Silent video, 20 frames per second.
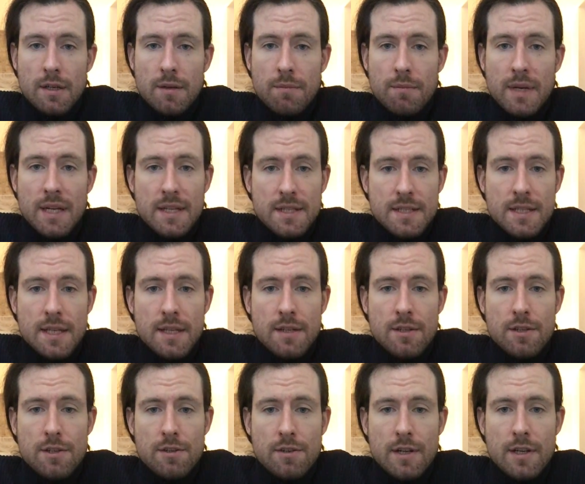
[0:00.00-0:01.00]
meditated
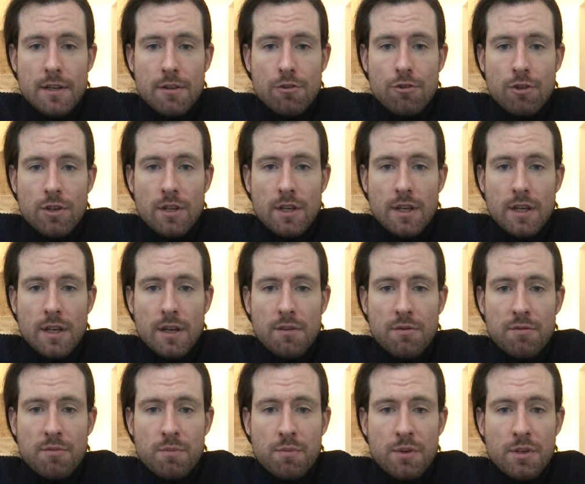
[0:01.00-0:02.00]
on your energy and
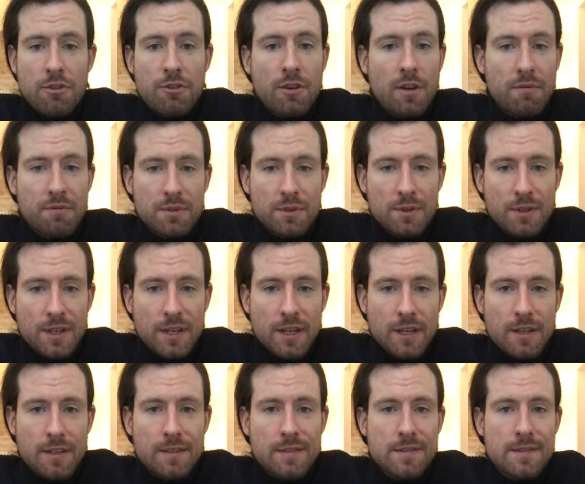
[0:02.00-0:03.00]
I've pre-shuffled your
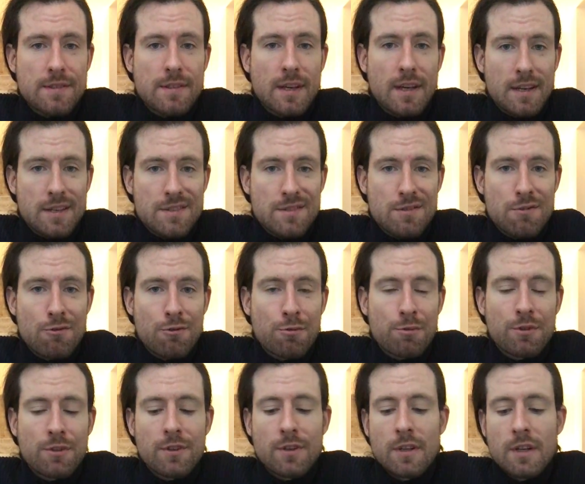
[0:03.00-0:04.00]
cards as
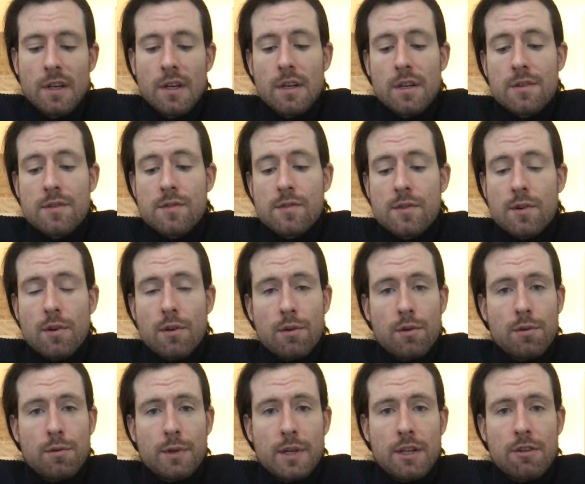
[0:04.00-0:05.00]
usual,
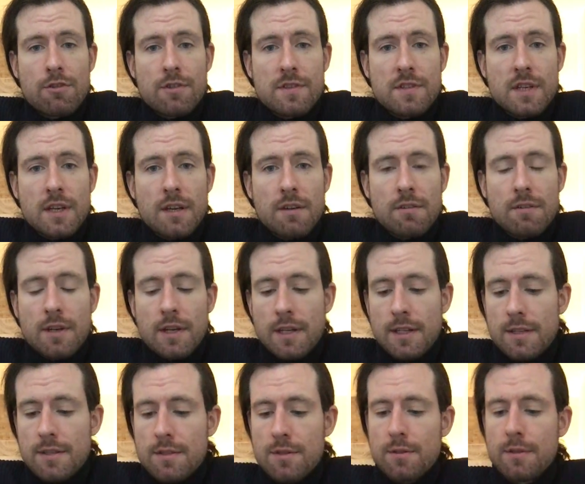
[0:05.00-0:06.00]
so we can just get right
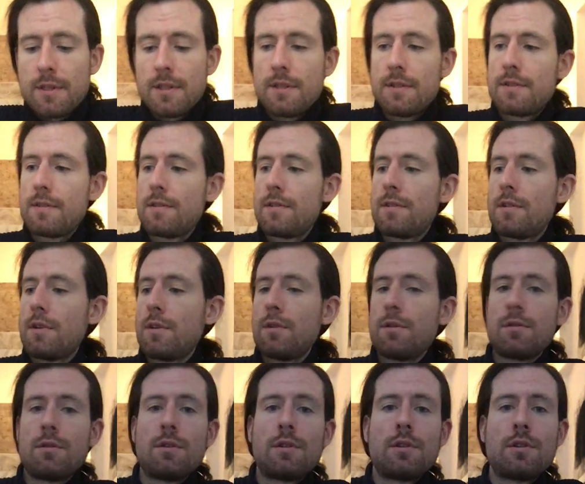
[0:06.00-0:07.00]
into it.
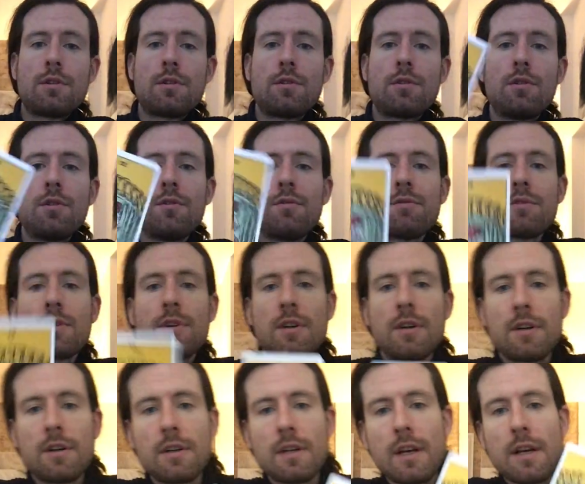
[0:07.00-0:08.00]
So your
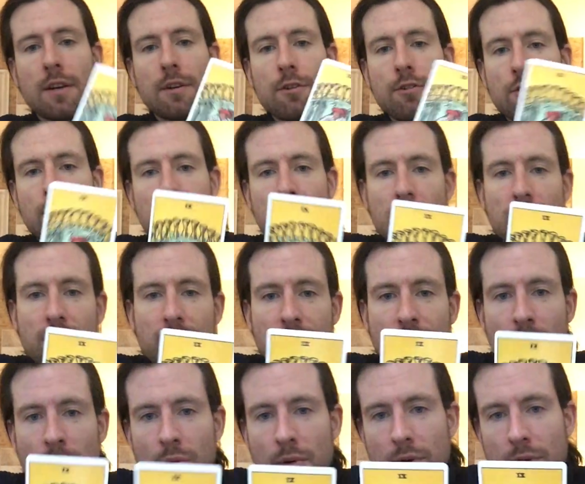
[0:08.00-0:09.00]
overall energy
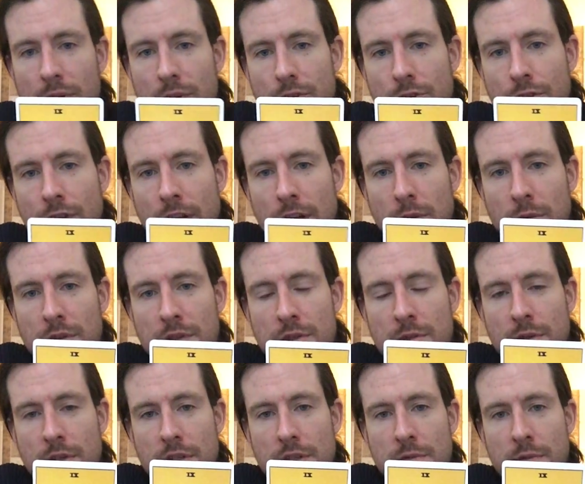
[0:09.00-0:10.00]
for January
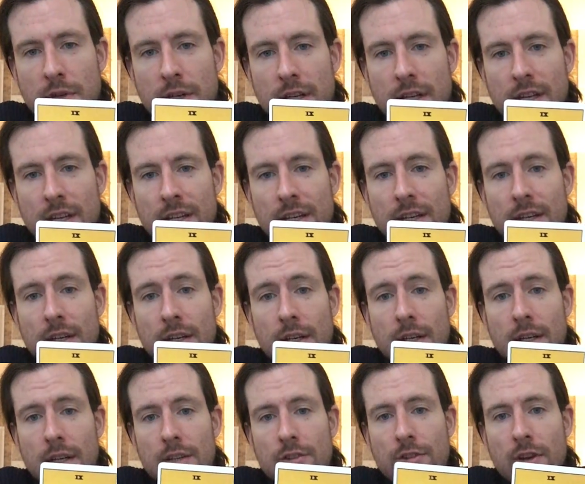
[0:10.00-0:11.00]
2020,
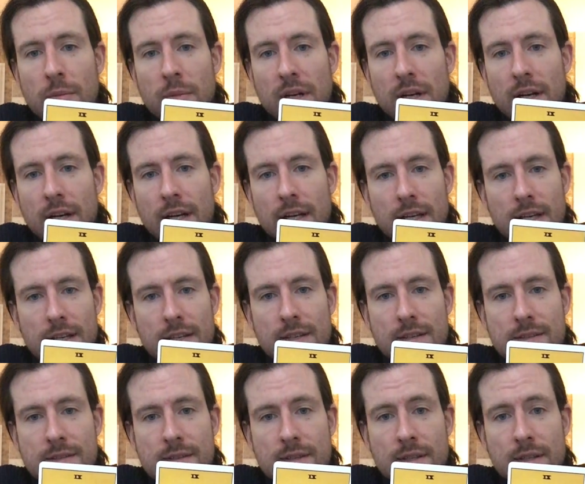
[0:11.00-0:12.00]
Gemini,
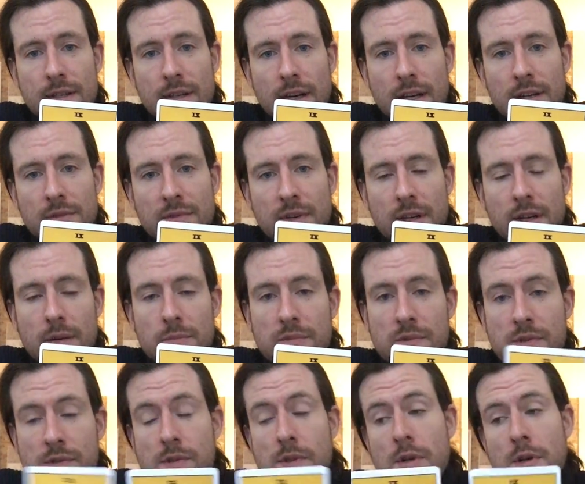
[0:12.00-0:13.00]
is the Nine of
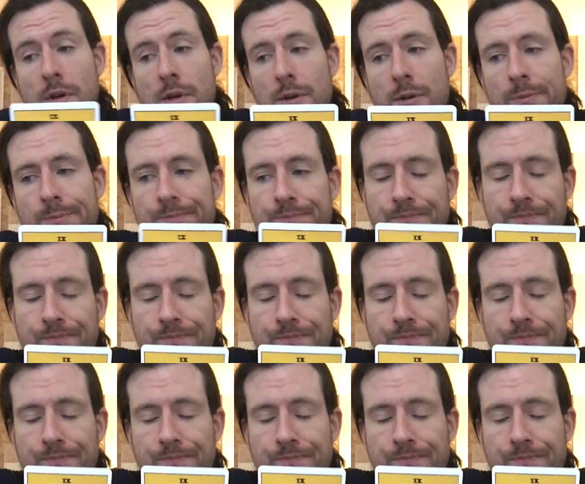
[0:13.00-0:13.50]
Cups. So